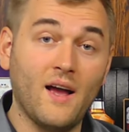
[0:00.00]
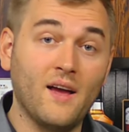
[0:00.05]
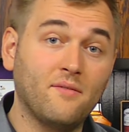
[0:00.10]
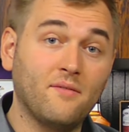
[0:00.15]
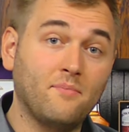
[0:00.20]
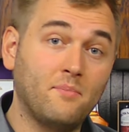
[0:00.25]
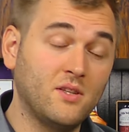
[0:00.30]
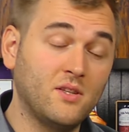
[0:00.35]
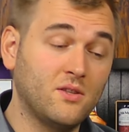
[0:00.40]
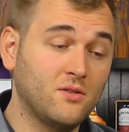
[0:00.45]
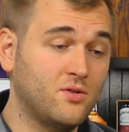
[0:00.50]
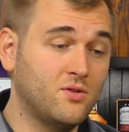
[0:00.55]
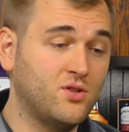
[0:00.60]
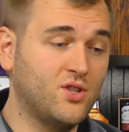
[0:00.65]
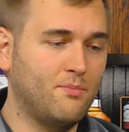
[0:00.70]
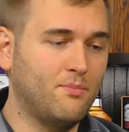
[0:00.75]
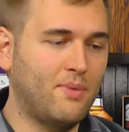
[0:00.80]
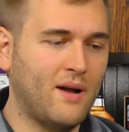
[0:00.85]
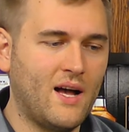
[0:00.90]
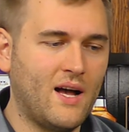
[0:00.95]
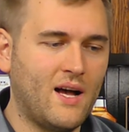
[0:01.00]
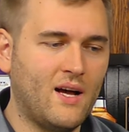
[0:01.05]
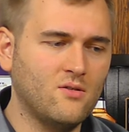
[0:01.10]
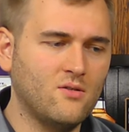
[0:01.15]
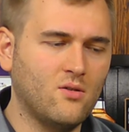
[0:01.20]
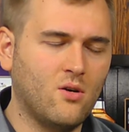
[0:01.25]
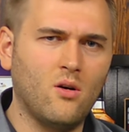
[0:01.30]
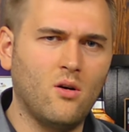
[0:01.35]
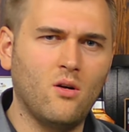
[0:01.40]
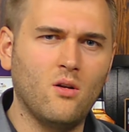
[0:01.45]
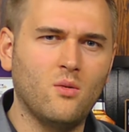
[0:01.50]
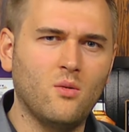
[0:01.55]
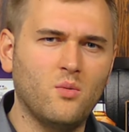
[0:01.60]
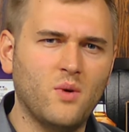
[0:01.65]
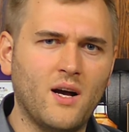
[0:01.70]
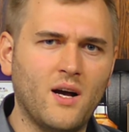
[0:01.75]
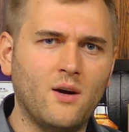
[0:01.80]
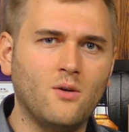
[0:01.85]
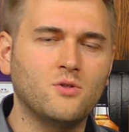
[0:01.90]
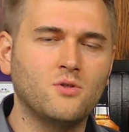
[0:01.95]
I have been to Japan, all
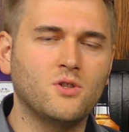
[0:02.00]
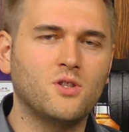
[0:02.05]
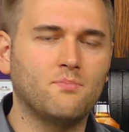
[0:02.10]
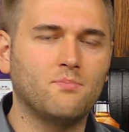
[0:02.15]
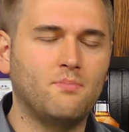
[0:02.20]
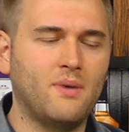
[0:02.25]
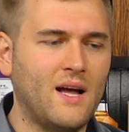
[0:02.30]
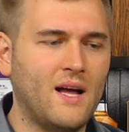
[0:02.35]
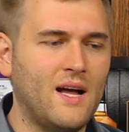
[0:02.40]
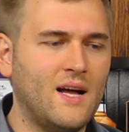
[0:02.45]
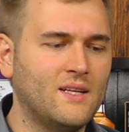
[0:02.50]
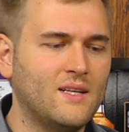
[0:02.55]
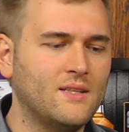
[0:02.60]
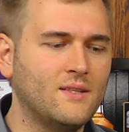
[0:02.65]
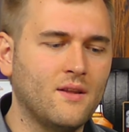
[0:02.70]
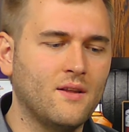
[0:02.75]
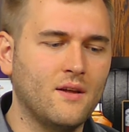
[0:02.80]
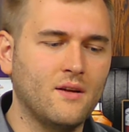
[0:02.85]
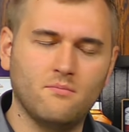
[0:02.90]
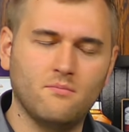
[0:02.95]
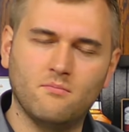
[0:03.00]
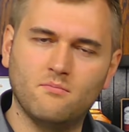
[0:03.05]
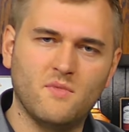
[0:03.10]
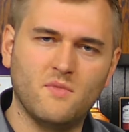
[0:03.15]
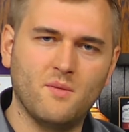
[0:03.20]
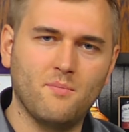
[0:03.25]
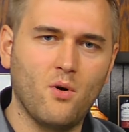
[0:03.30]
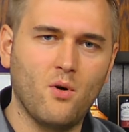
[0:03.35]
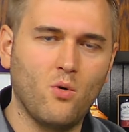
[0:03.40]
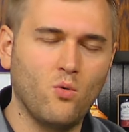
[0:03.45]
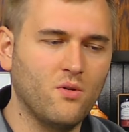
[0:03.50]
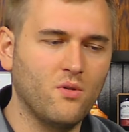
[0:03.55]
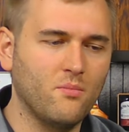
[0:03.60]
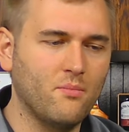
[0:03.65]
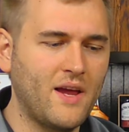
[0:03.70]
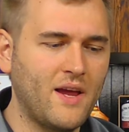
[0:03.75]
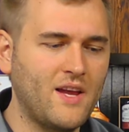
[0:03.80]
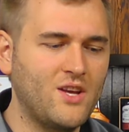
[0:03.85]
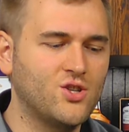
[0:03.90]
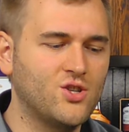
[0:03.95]
around Japan, that the, all the
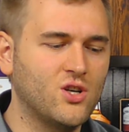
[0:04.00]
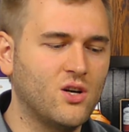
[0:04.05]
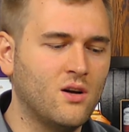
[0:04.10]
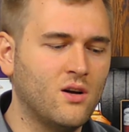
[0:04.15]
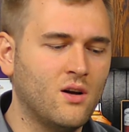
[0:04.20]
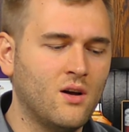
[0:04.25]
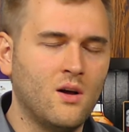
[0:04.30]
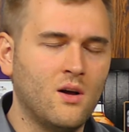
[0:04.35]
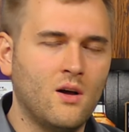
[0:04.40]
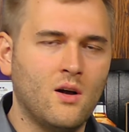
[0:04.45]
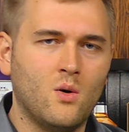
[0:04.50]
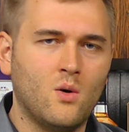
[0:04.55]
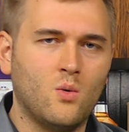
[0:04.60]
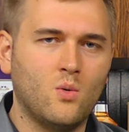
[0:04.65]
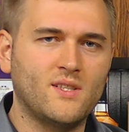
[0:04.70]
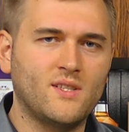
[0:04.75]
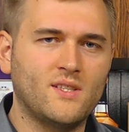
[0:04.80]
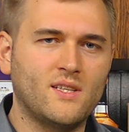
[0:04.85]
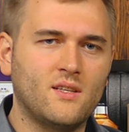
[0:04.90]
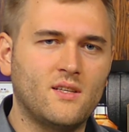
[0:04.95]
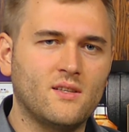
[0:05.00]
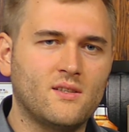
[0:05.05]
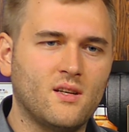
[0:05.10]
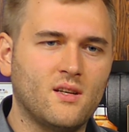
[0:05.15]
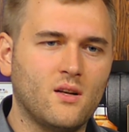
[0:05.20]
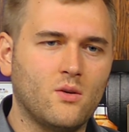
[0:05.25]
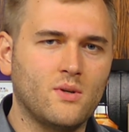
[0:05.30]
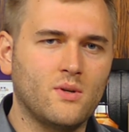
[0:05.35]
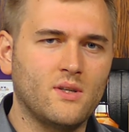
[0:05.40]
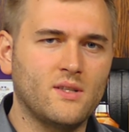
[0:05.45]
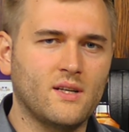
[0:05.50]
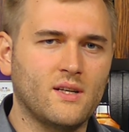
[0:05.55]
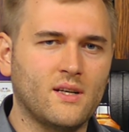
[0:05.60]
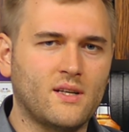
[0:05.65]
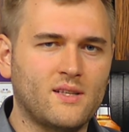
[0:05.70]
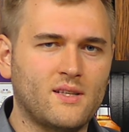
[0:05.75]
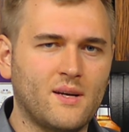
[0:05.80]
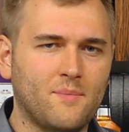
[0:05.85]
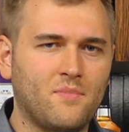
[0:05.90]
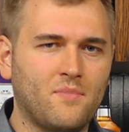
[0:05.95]
major whiskey distilleries
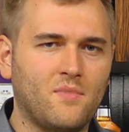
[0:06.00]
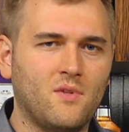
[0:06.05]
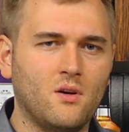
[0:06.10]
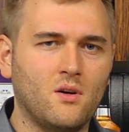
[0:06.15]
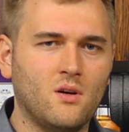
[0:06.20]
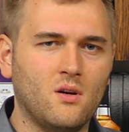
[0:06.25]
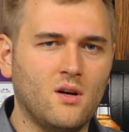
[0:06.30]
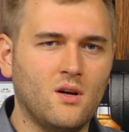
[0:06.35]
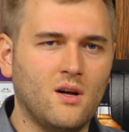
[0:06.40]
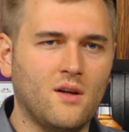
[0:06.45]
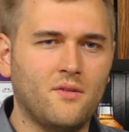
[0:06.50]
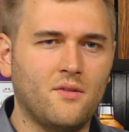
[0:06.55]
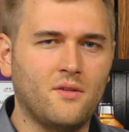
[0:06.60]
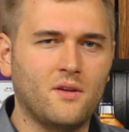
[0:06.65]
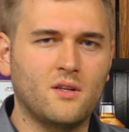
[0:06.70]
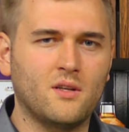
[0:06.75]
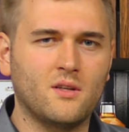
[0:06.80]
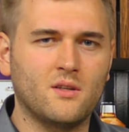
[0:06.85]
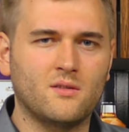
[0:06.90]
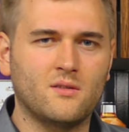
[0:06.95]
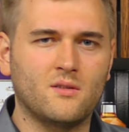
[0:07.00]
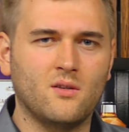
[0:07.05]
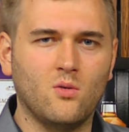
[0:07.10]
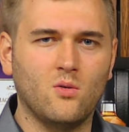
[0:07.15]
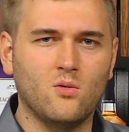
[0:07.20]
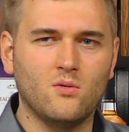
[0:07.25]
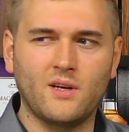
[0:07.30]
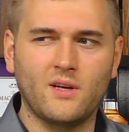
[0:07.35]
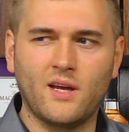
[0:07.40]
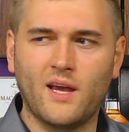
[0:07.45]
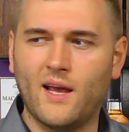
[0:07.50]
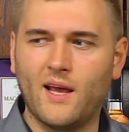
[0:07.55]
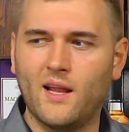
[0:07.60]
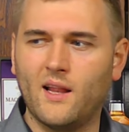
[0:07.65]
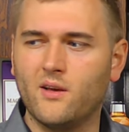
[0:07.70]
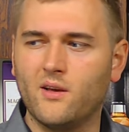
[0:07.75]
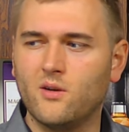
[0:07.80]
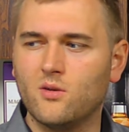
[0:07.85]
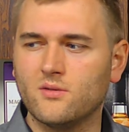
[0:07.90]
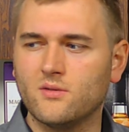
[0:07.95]
except the, I think it's called
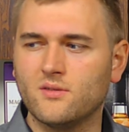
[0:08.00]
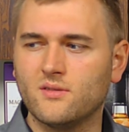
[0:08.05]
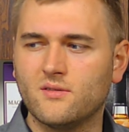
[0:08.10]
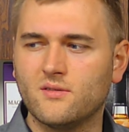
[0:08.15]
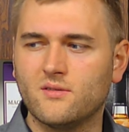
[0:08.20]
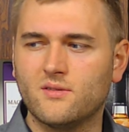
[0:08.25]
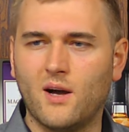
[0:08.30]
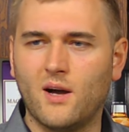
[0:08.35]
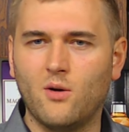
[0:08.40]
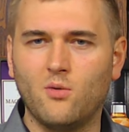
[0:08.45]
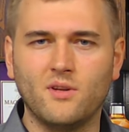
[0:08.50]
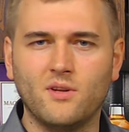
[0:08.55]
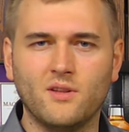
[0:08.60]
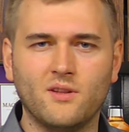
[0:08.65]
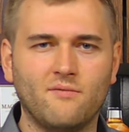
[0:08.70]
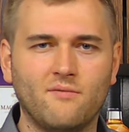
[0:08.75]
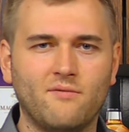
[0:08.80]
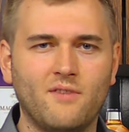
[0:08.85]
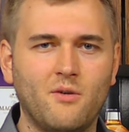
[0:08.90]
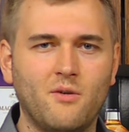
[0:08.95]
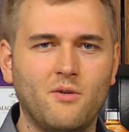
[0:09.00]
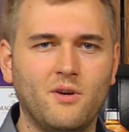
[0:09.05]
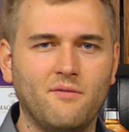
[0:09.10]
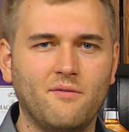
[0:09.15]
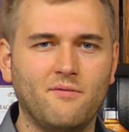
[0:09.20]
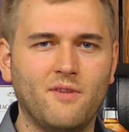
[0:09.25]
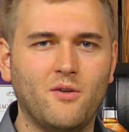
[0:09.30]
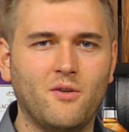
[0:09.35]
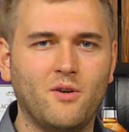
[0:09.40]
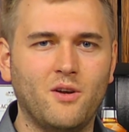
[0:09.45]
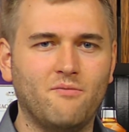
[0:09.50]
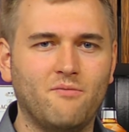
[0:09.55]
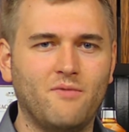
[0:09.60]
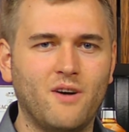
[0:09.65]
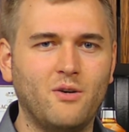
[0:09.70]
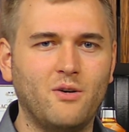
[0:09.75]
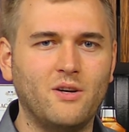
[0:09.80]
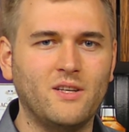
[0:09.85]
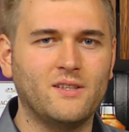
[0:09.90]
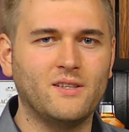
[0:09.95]
Helios, down at the very, very,
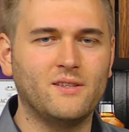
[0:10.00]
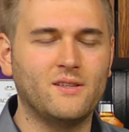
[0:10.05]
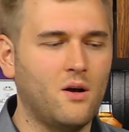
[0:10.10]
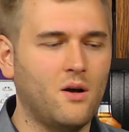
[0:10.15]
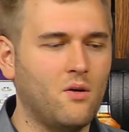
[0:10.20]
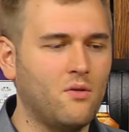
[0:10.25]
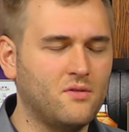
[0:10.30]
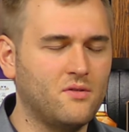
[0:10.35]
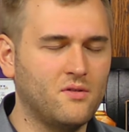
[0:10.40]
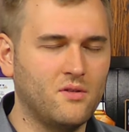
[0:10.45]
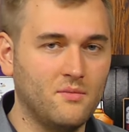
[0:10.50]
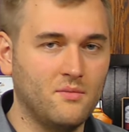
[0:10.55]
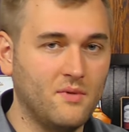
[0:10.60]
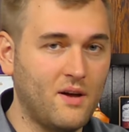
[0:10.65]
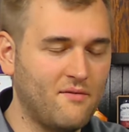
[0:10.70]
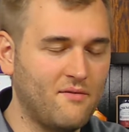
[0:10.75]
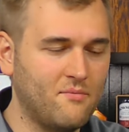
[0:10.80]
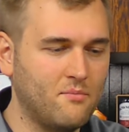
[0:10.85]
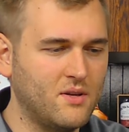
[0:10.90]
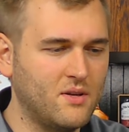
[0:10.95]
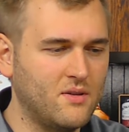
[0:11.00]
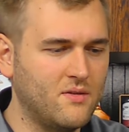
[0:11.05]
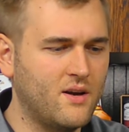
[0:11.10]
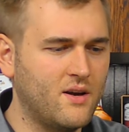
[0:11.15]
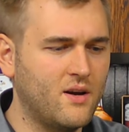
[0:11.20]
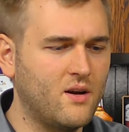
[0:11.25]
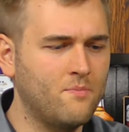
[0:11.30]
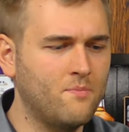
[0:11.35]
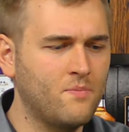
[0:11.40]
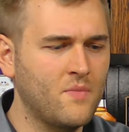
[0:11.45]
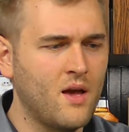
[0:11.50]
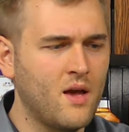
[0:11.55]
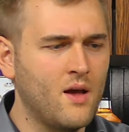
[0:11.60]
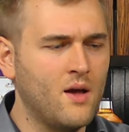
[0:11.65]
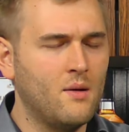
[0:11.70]
very south, so I haven't been there.